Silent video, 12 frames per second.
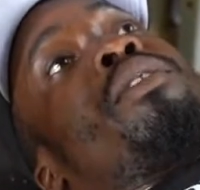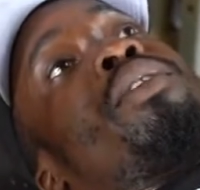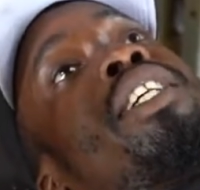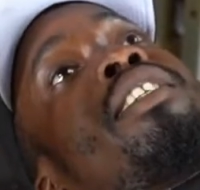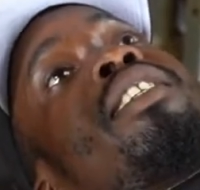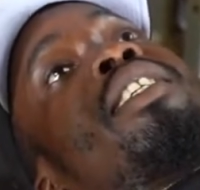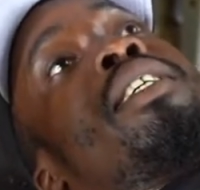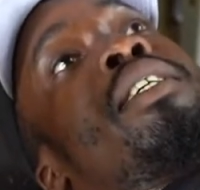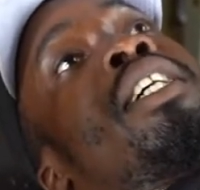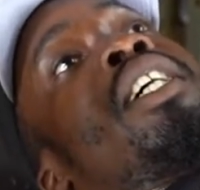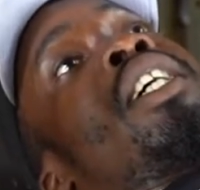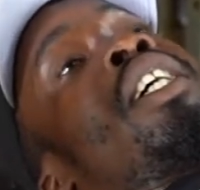wrist.
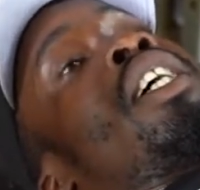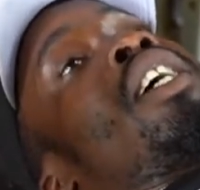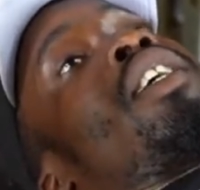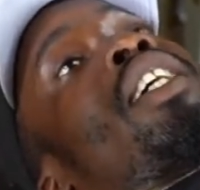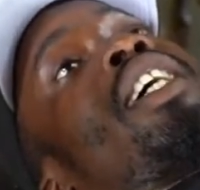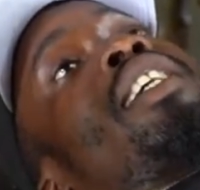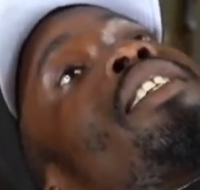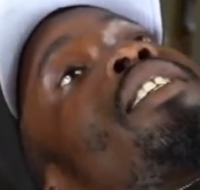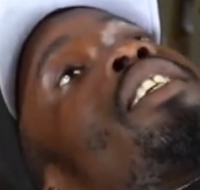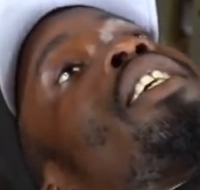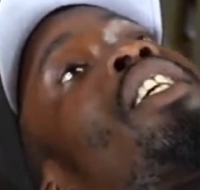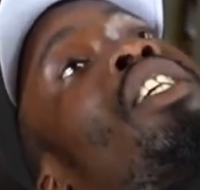Okay?
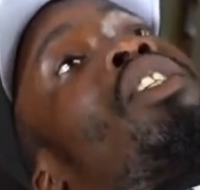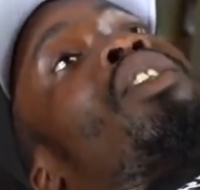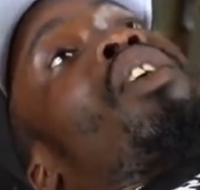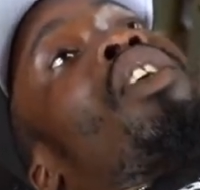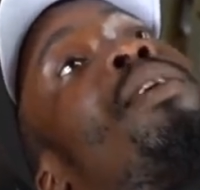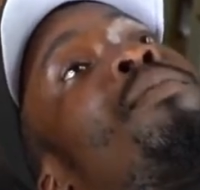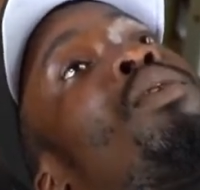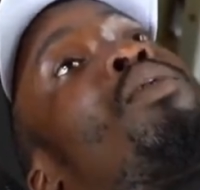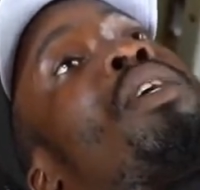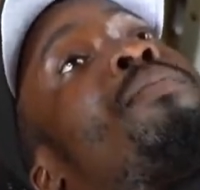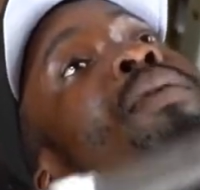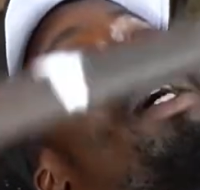So all I'm
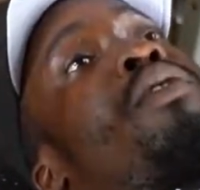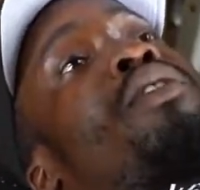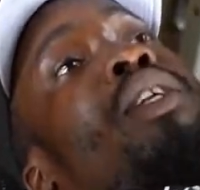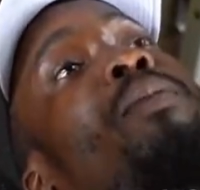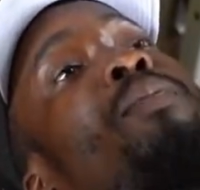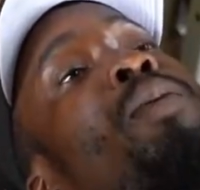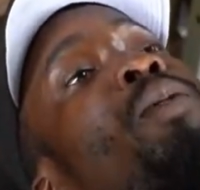doing, I'm powering it up.